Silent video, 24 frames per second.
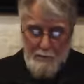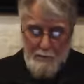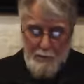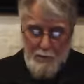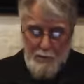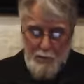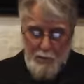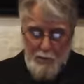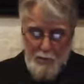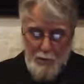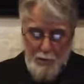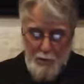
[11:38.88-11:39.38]

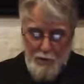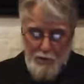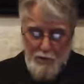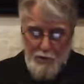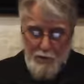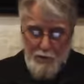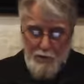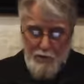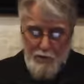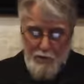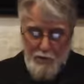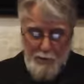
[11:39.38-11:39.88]
but was
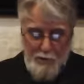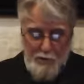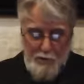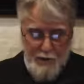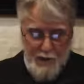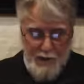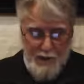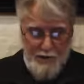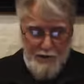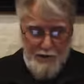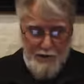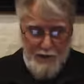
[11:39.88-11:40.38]
also
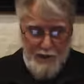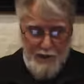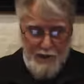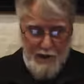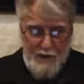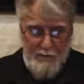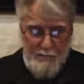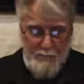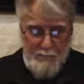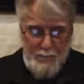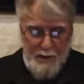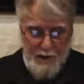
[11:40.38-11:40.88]
substantially
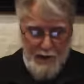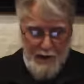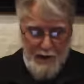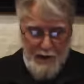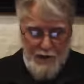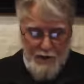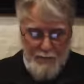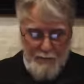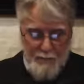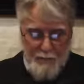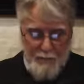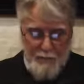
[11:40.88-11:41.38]
in
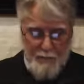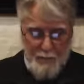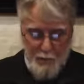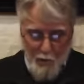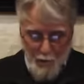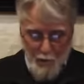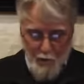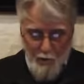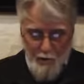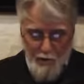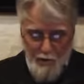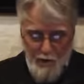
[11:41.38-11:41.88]
place
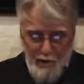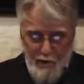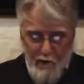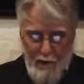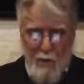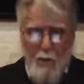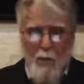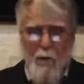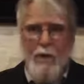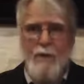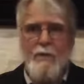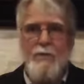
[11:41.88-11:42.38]
before the
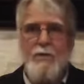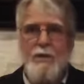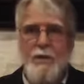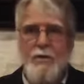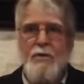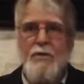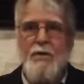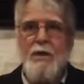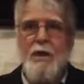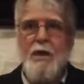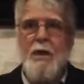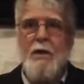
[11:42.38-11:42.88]
year
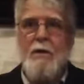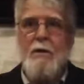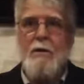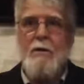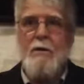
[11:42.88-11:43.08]
150.